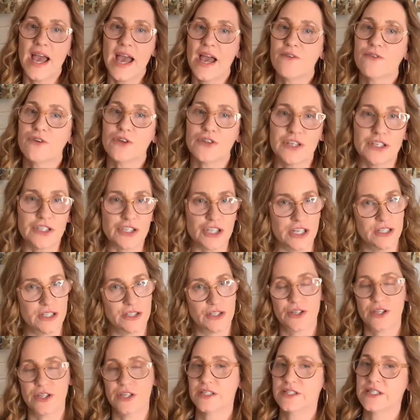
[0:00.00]
everything
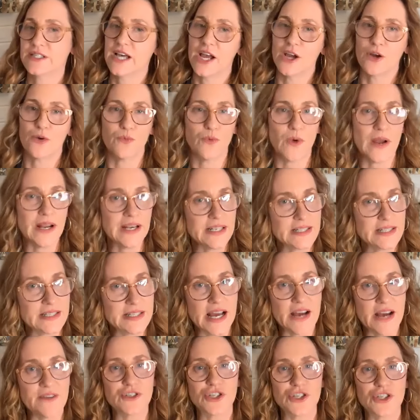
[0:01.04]
changed. The entire writing
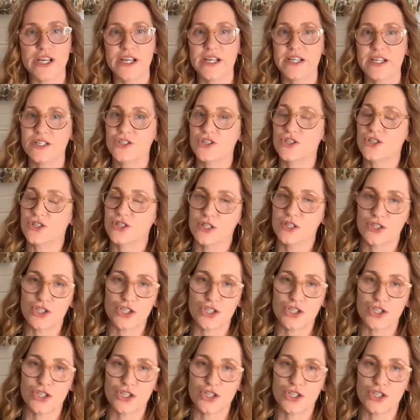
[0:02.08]
staff changed. The